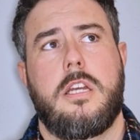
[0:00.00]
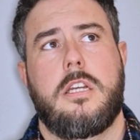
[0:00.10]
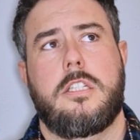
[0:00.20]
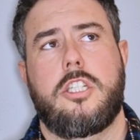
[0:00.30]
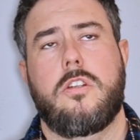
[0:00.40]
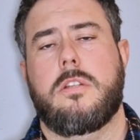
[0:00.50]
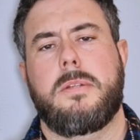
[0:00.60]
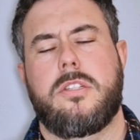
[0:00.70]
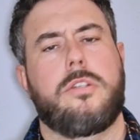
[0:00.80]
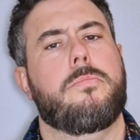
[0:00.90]
And she looked at me
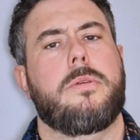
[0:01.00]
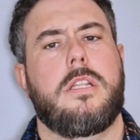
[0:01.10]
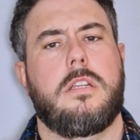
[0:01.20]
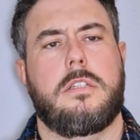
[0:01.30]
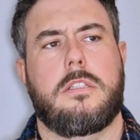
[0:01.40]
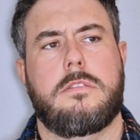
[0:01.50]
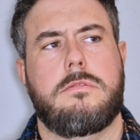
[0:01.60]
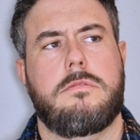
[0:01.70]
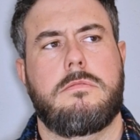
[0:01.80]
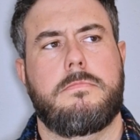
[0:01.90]
stupid, like,
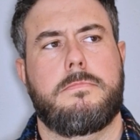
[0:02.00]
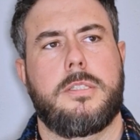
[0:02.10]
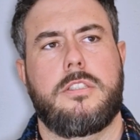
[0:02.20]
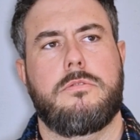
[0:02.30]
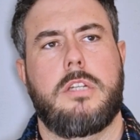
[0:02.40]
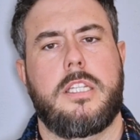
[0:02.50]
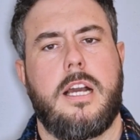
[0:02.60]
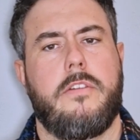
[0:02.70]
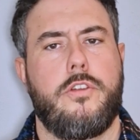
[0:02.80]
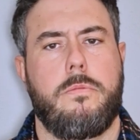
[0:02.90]
but you already
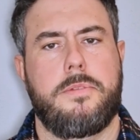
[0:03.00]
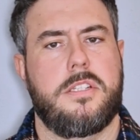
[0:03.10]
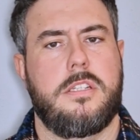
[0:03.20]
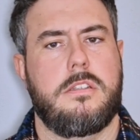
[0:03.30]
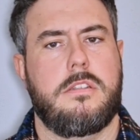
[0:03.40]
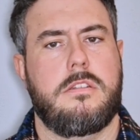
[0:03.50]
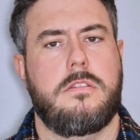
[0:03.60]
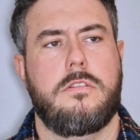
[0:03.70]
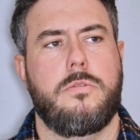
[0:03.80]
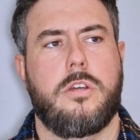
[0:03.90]
have your own business.
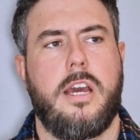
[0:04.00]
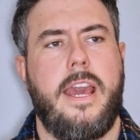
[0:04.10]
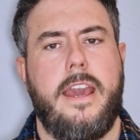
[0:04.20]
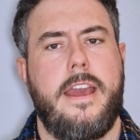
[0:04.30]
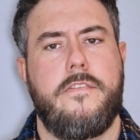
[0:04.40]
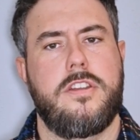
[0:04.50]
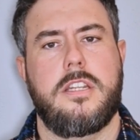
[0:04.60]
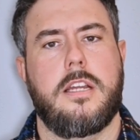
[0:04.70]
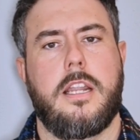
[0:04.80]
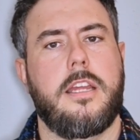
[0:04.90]
You cut hair every
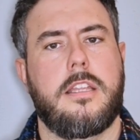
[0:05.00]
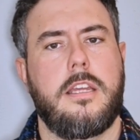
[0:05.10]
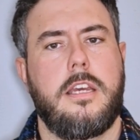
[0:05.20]
single night.